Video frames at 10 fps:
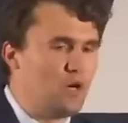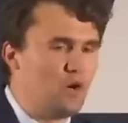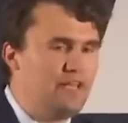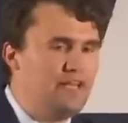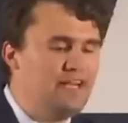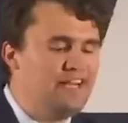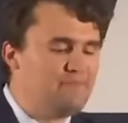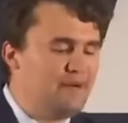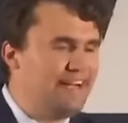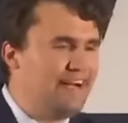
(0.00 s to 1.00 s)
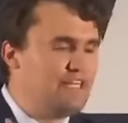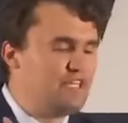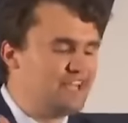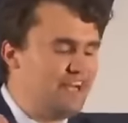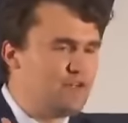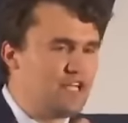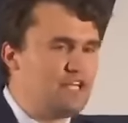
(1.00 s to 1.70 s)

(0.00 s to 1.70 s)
Party. My apologies. But the, I just, I, the,